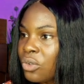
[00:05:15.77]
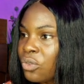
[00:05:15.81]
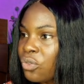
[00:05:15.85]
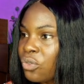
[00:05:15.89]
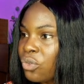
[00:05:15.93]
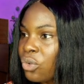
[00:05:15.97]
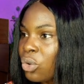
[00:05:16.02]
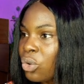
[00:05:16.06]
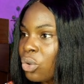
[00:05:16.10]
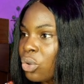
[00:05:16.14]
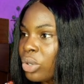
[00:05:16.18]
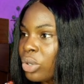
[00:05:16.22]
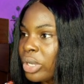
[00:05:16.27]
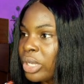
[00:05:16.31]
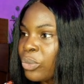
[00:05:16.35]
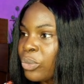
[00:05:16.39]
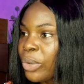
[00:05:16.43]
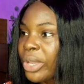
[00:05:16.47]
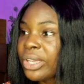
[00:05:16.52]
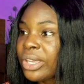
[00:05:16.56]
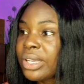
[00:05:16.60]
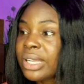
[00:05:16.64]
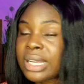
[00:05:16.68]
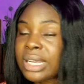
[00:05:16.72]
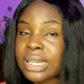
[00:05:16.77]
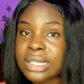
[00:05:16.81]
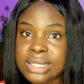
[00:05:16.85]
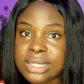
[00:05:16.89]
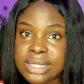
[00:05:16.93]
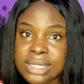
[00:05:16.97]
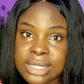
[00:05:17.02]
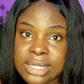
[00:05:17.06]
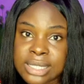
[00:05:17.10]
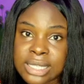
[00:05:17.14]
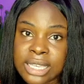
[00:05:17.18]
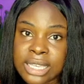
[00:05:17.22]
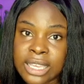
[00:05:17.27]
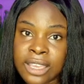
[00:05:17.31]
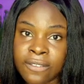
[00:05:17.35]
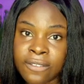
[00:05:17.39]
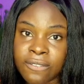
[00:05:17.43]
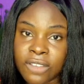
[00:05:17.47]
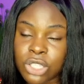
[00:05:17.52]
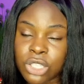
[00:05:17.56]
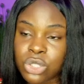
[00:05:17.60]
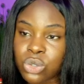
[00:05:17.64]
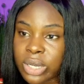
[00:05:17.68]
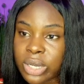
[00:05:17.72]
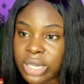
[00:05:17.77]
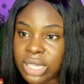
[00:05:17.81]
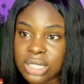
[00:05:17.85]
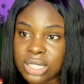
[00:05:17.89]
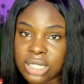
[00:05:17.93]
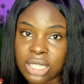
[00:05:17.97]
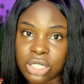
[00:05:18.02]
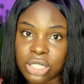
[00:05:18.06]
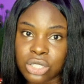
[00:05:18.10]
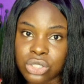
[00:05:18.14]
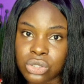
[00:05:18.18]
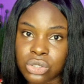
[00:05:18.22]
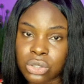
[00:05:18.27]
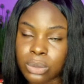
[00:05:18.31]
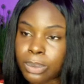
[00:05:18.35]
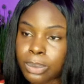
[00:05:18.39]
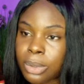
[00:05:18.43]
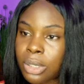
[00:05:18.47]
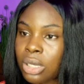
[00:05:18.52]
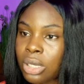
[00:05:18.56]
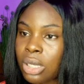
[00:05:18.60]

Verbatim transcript: for where you can see a virtual internship.